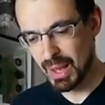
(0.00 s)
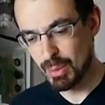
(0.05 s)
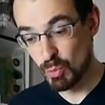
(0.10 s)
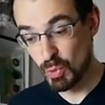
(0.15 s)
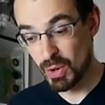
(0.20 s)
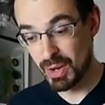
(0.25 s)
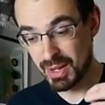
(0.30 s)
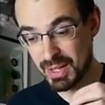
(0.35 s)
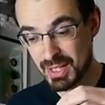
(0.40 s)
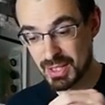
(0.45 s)
I'm
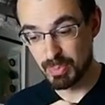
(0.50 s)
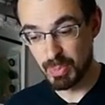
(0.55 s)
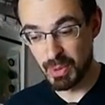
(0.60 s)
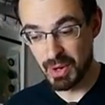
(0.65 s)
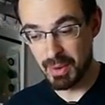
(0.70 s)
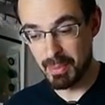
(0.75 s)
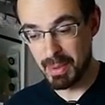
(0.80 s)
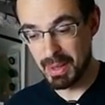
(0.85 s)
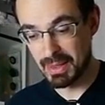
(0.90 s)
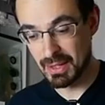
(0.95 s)
really
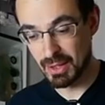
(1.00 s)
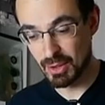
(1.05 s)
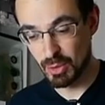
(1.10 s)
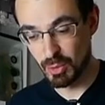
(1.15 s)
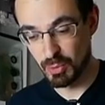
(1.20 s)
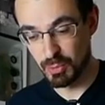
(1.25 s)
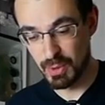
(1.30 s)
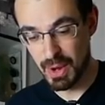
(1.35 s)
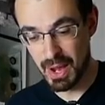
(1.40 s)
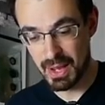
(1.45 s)
experimenting
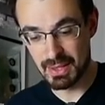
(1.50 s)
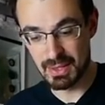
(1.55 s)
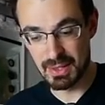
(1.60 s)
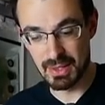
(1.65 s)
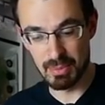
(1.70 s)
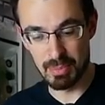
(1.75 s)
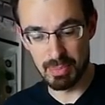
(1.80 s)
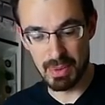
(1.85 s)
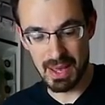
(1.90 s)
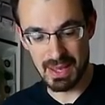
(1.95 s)
to find
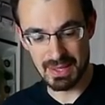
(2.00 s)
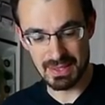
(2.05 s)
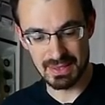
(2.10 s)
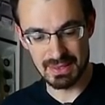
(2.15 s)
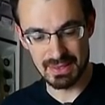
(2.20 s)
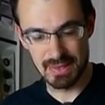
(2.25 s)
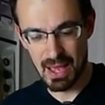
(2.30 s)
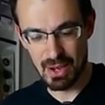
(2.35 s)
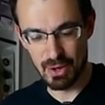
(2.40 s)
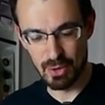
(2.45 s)
the
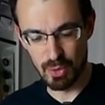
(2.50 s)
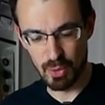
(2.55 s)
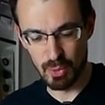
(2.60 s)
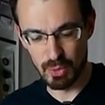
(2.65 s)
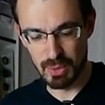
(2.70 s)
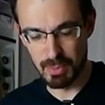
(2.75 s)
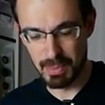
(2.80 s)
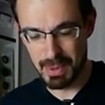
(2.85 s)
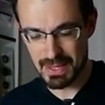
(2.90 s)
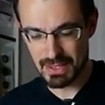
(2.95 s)
best, I don't know,
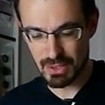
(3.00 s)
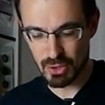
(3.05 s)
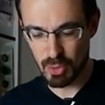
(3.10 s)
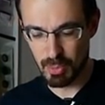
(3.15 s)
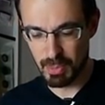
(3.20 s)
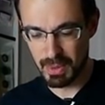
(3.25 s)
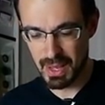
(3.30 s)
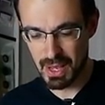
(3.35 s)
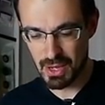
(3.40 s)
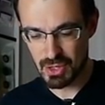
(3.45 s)
the best
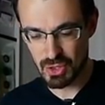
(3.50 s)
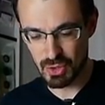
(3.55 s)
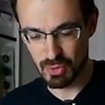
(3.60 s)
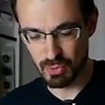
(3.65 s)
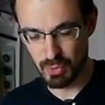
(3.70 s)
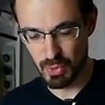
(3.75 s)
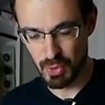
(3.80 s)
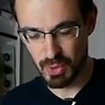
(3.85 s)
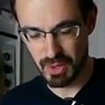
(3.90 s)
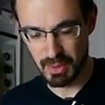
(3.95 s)
combination
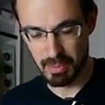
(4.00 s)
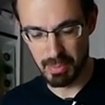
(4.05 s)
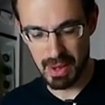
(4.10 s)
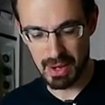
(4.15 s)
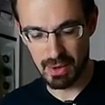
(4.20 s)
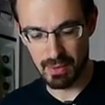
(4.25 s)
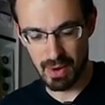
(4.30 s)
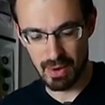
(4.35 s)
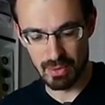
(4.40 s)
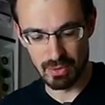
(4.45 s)
for the
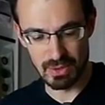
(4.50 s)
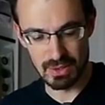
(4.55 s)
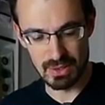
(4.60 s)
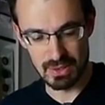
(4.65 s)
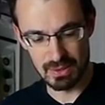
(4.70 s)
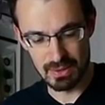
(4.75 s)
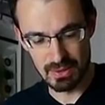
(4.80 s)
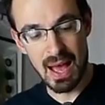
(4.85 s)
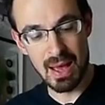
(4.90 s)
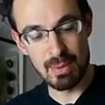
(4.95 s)

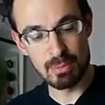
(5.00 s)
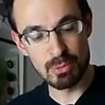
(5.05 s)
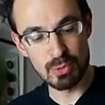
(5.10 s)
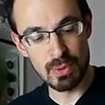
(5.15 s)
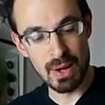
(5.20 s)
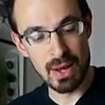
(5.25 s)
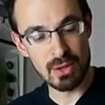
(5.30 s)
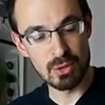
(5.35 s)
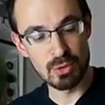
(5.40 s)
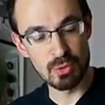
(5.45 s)
backgrounds. I'm
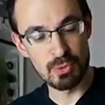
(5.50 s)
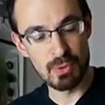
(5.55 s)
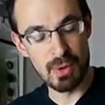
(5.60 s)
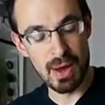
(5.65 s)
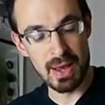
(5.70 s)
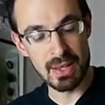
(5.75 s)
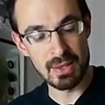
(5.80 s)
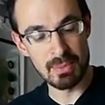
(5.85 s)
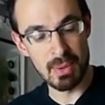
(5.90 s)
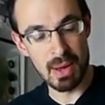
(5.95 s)
trying to
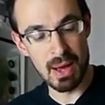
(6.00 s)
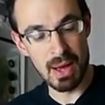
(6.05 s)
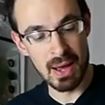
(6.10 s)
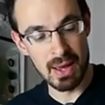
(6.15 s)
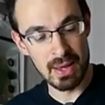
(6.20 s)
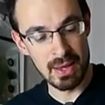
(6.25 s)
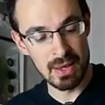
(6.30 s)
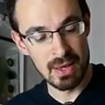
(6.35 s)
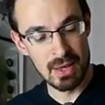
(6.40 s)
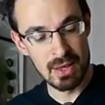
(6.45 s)
find
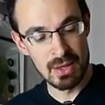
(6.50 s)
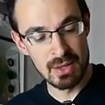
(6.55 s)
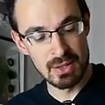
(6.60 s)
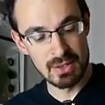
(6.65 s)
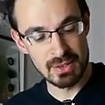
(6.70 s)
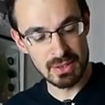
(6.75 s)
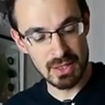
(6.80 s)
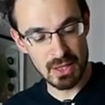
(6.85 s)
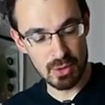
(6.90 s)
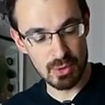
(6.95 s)
my
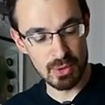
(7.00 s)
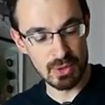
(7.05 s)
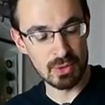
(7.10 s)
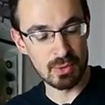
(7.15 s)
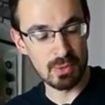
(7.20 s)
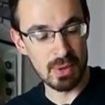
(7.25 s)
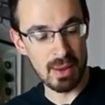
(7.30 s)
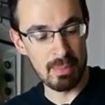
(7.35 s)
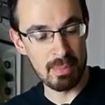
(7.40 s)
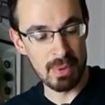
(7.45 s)
secret
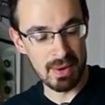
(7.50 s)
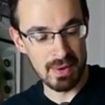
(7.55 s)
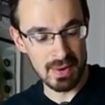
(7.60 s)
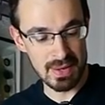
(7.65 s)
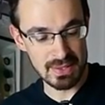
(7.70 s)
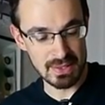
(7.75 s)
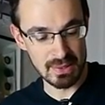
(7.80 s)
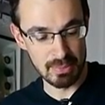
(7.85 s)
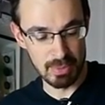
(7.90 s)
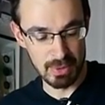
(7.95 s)
grandma
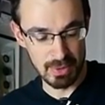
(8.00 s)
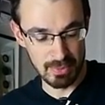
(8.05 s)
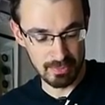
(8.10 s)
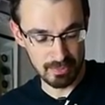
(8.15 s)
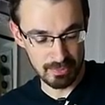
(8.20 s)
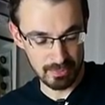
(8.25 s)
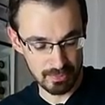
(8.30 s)
recipe.